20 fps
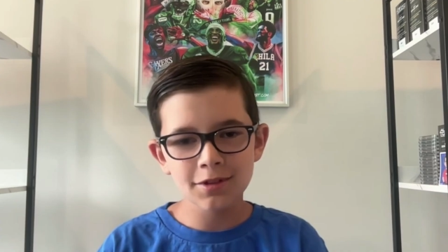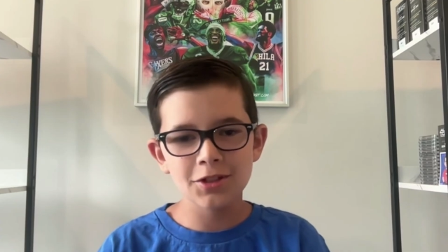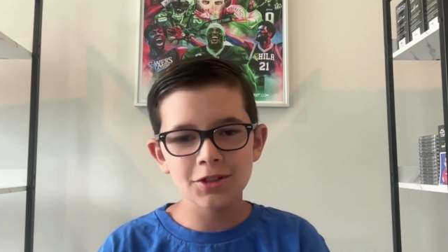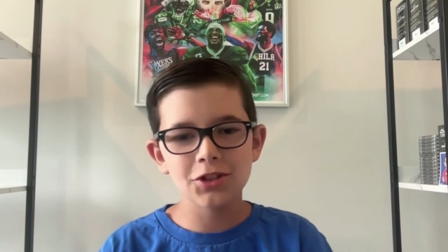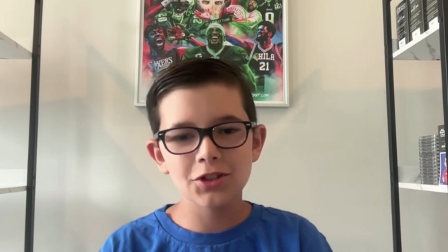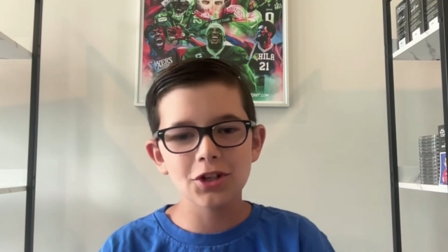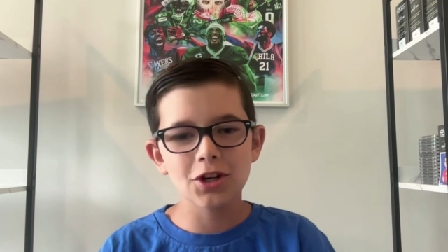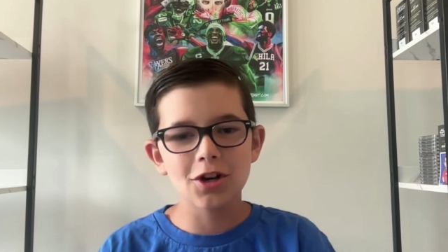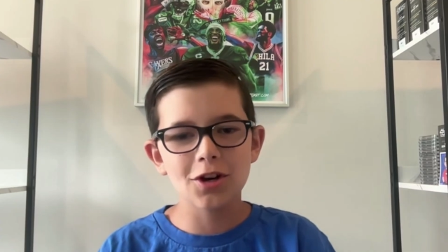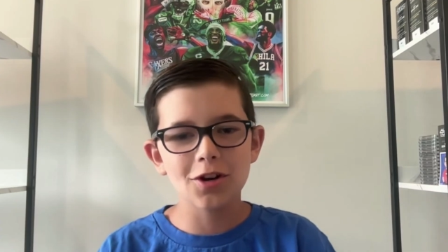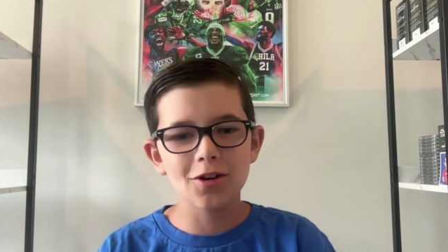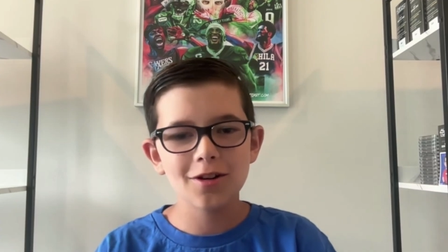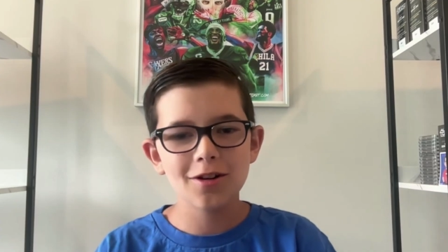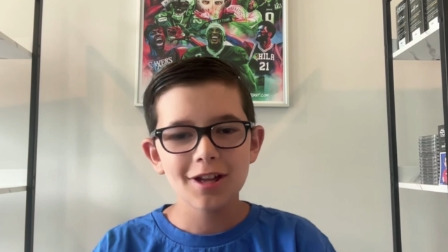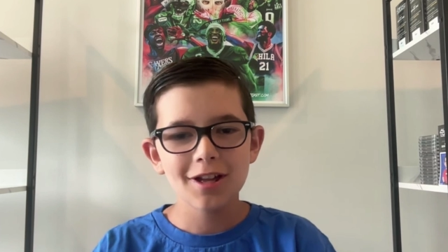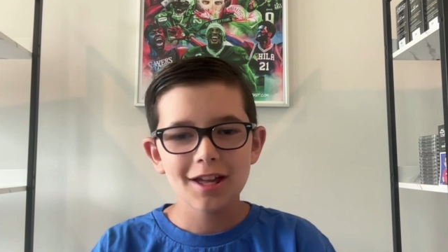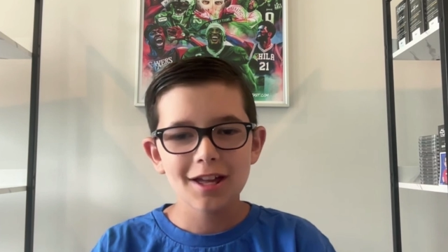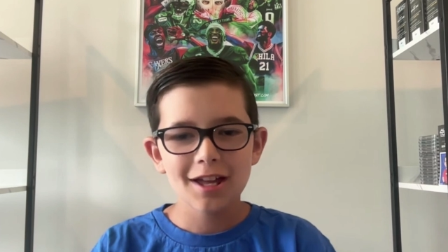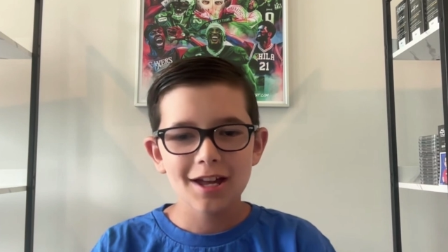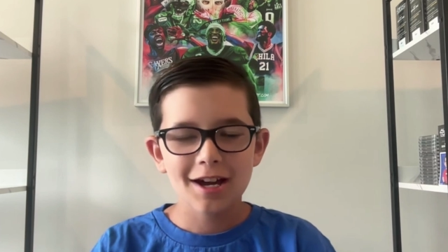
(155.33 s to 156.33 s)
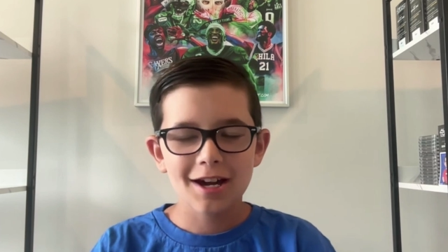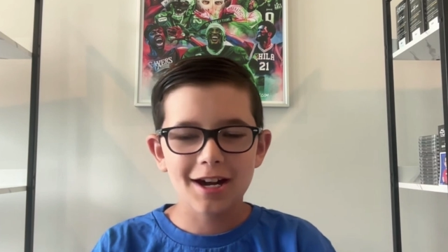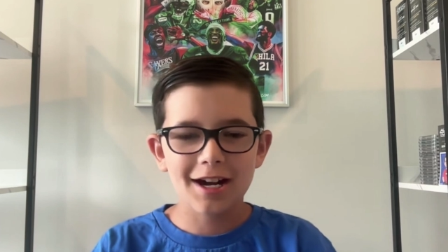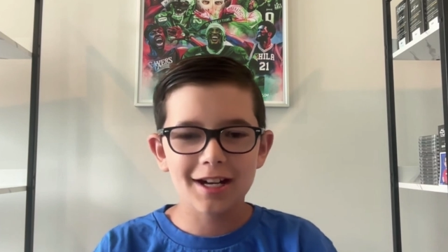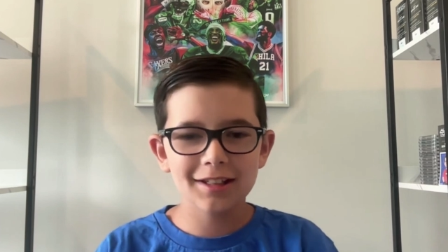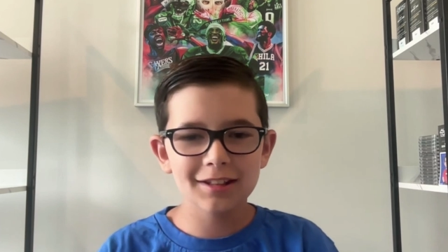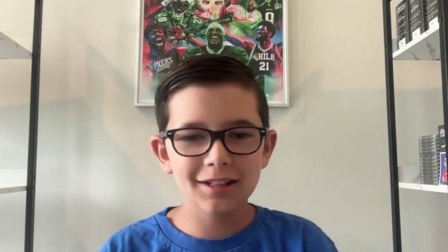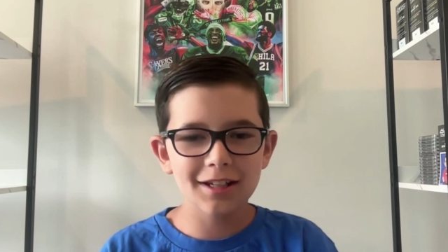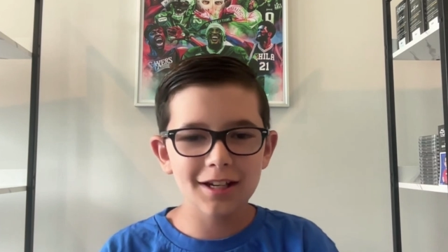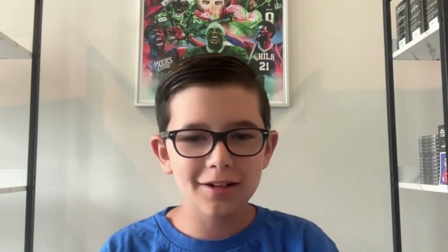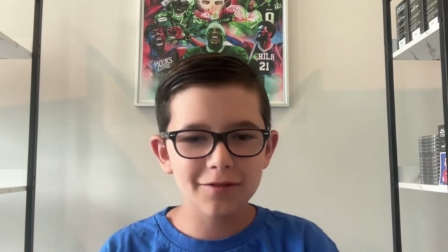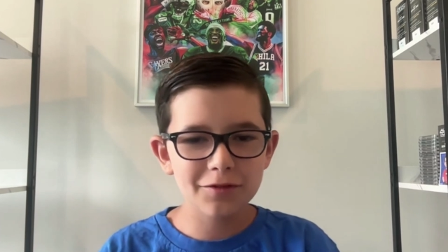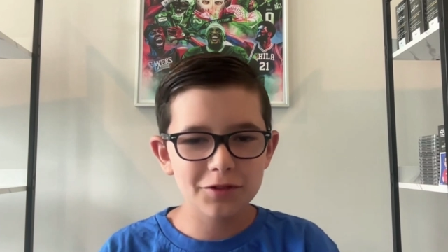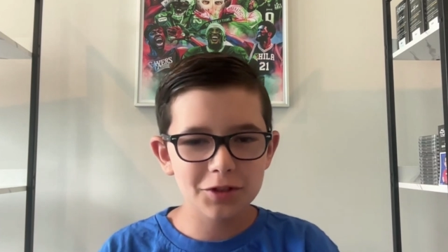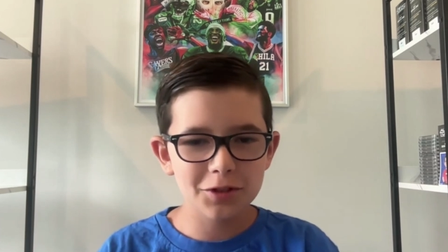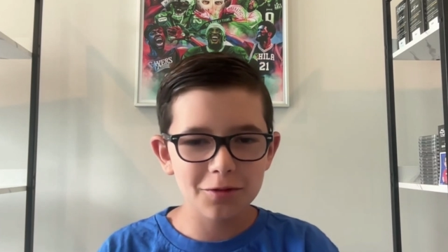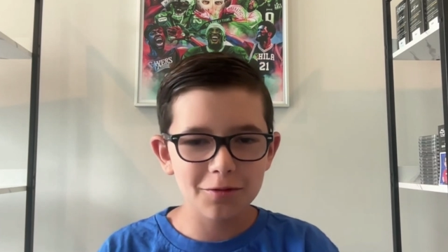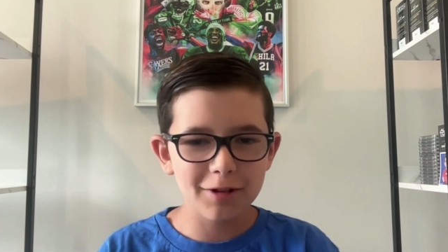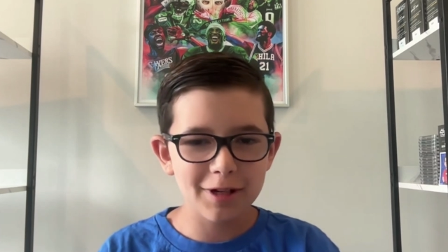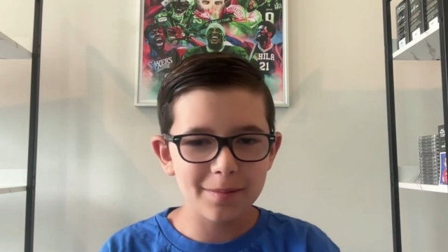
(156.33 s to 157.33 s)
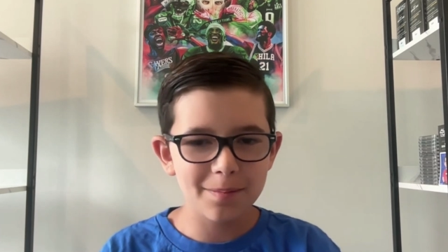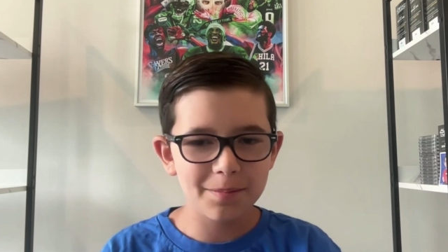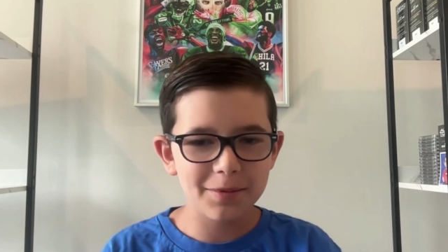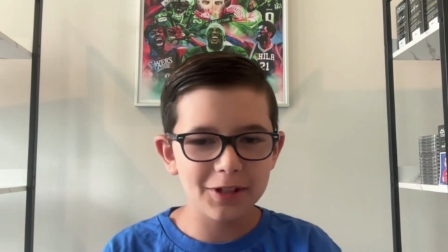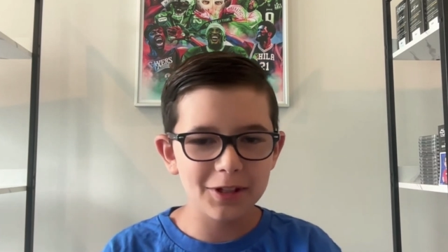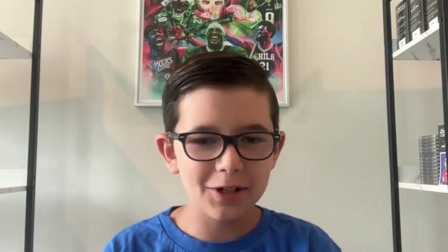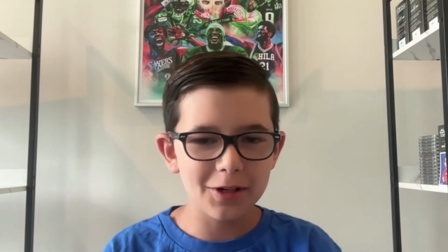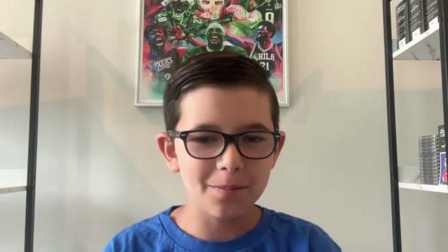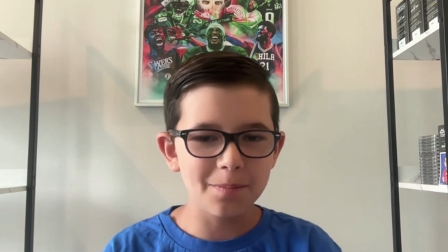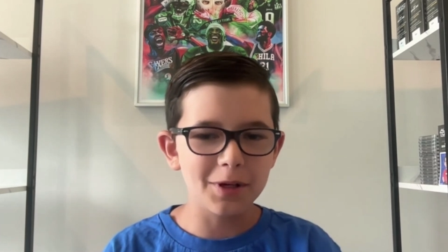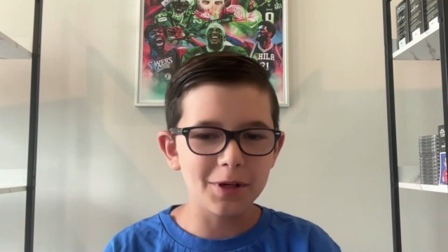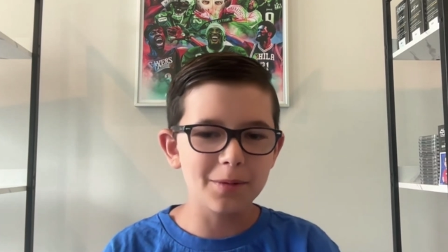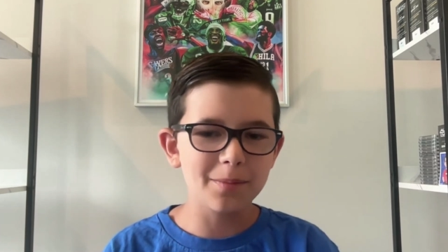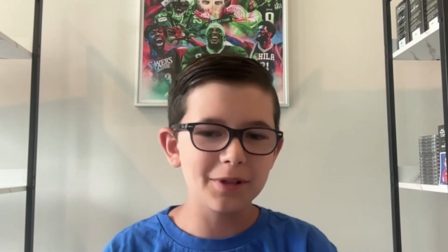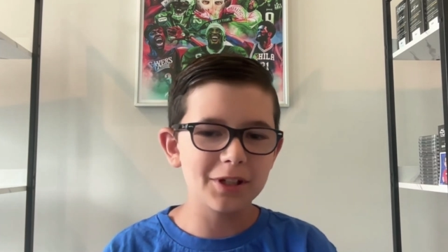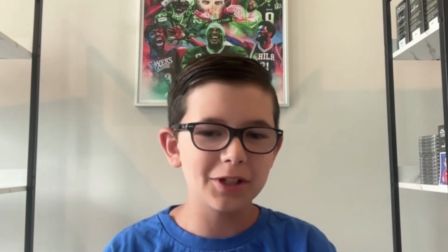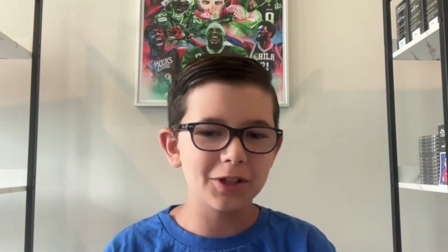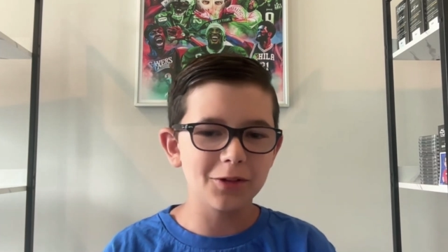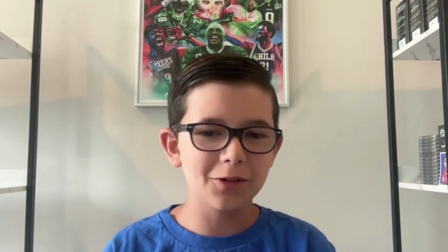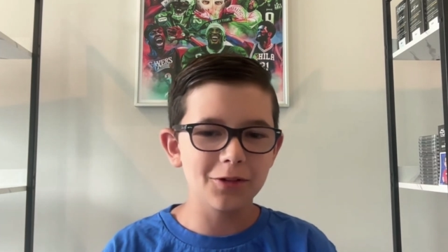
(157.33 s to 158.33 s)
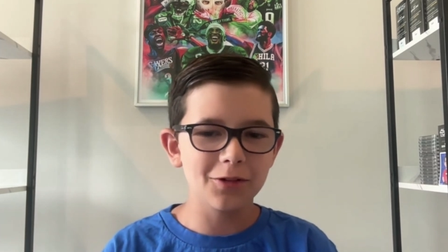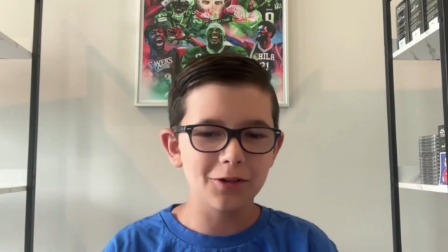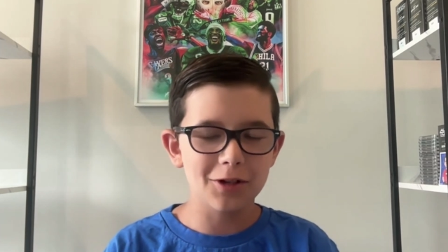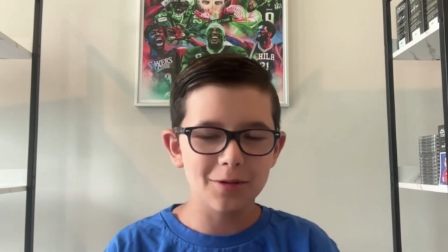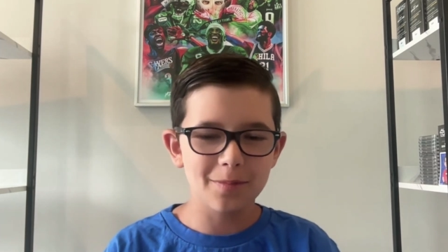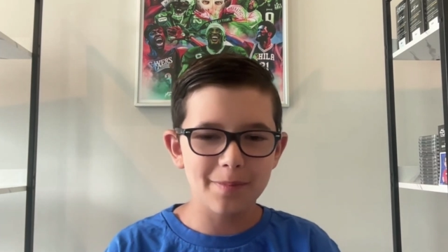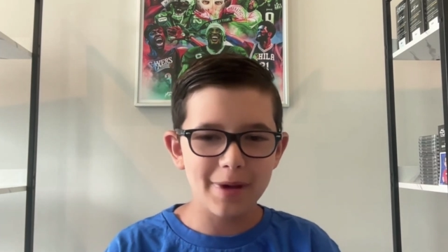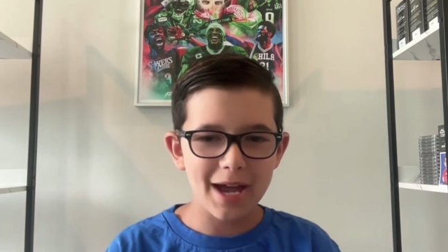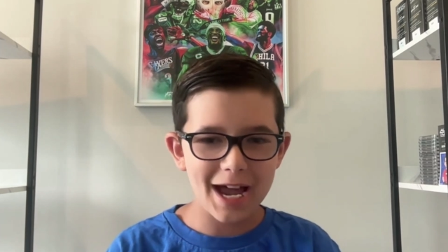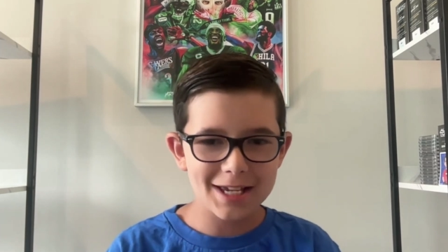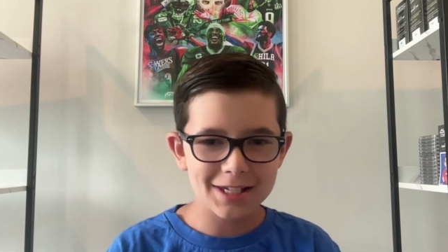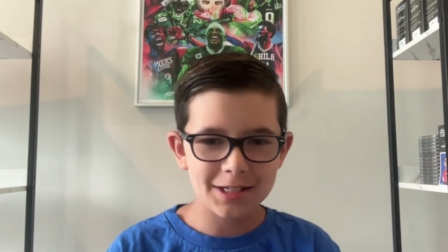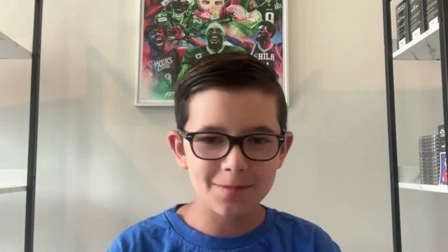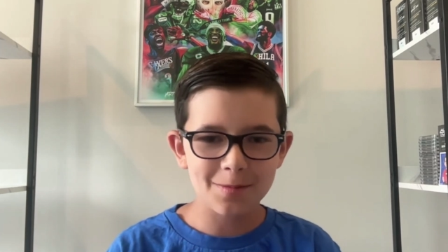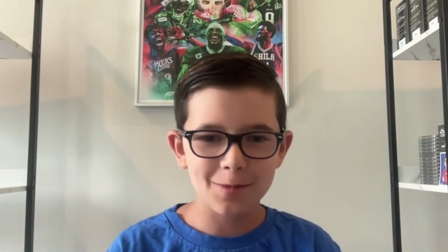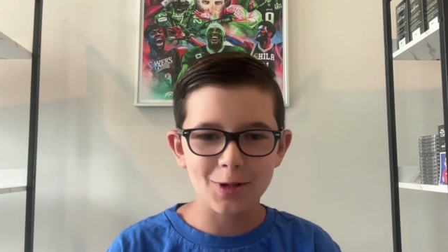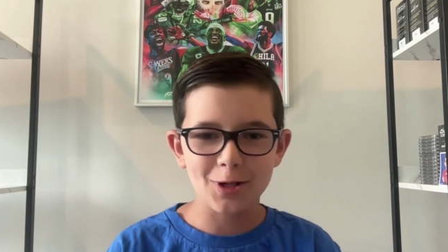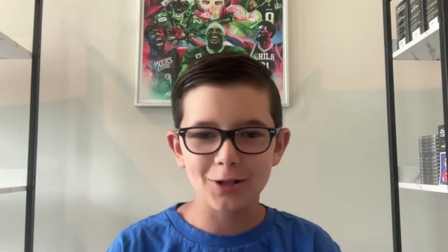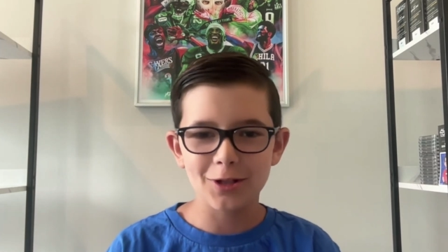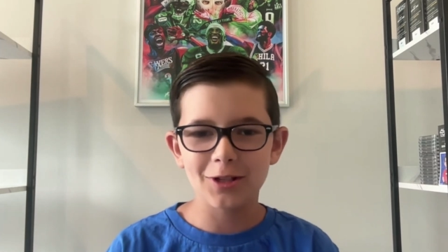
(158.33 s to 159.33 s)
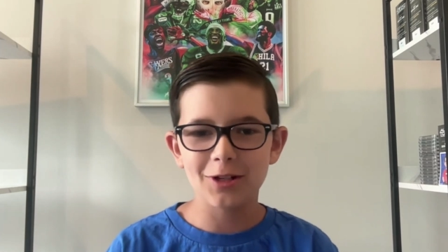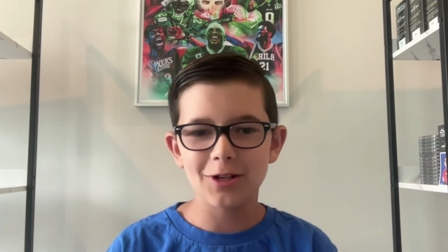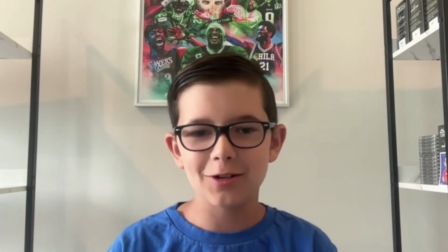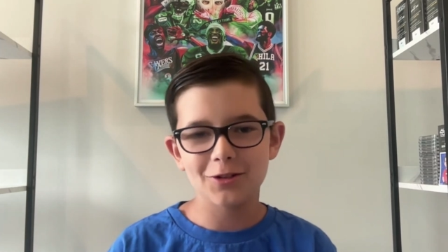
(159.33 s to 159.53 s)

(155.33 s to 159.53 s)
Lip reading: So I love to rip, Bowman U Chrome basketball,